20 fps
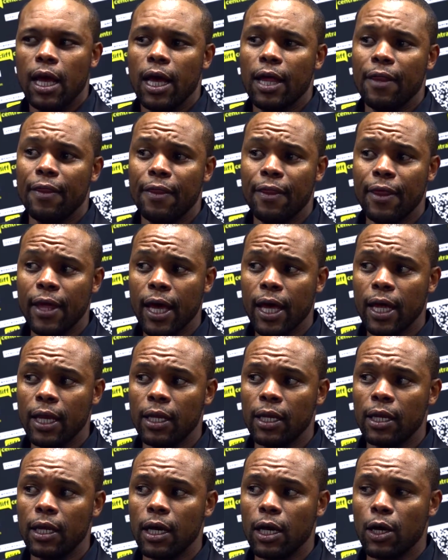and
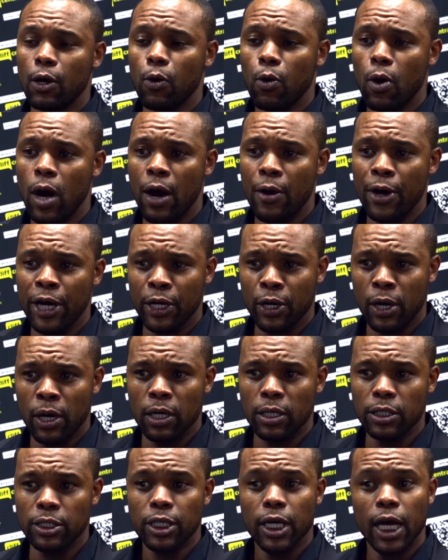then acquiring
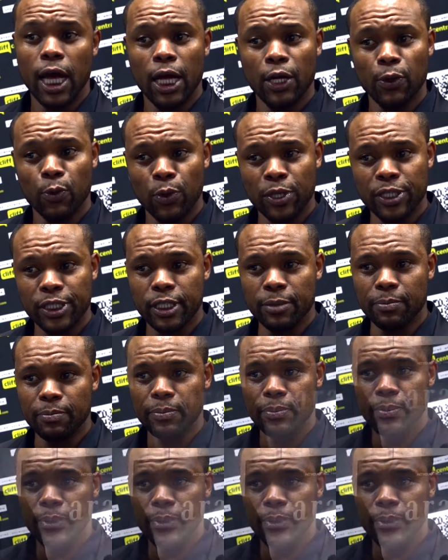knowledge and wisdom.